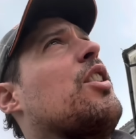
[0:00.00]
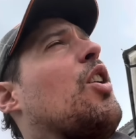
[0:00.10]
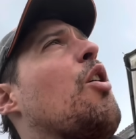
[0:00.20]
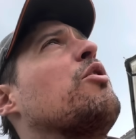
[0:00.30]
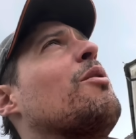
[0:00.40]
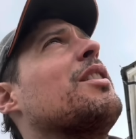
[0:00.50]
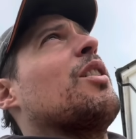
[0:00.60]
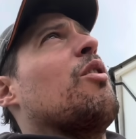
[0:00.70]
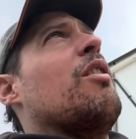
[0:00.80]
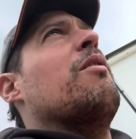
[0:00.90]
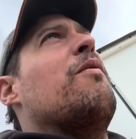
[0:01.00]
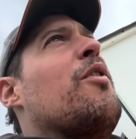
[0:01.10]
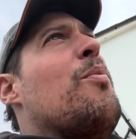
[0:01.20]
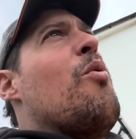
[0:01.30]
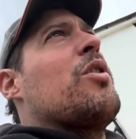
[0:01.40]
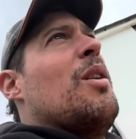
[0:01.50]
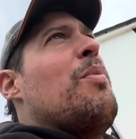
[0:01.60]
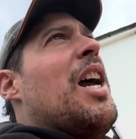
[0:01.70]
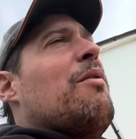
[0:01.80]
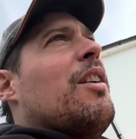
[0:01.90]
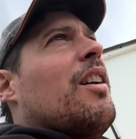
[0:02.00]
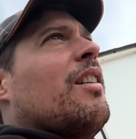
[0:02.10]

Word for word: go-to, isn't it, Connor? For the porcelain paving